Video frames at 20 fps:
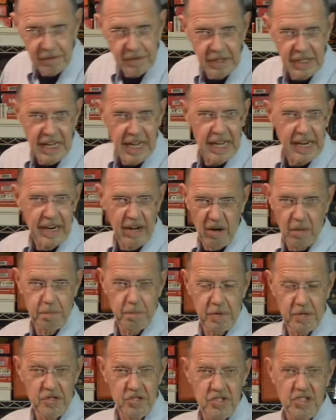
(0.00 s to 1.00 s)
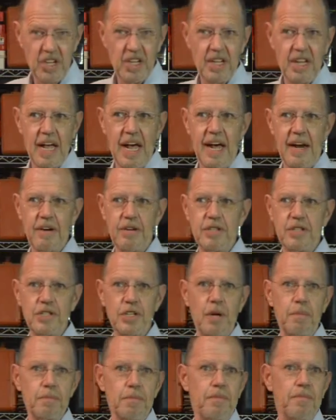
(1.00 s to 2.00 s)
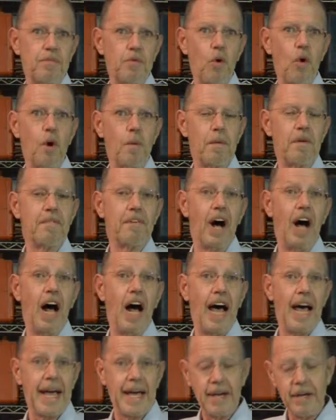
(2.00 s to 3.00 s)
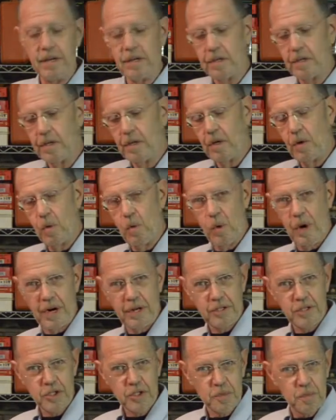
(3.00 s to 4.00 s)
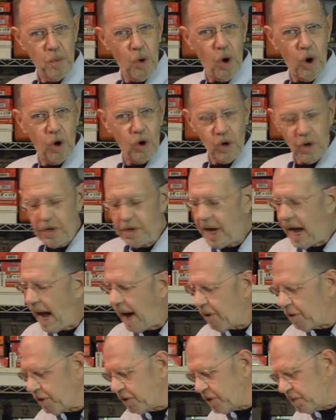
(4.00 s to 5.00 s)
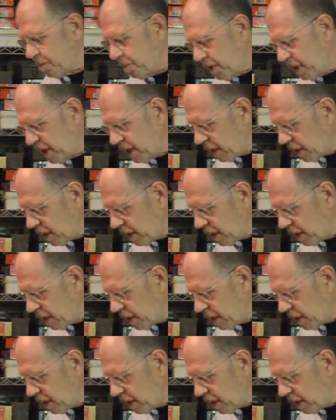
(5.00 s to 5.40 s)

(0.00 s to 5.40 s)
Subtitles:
can't help but see that as some form of eye. When it's smaller, now it's been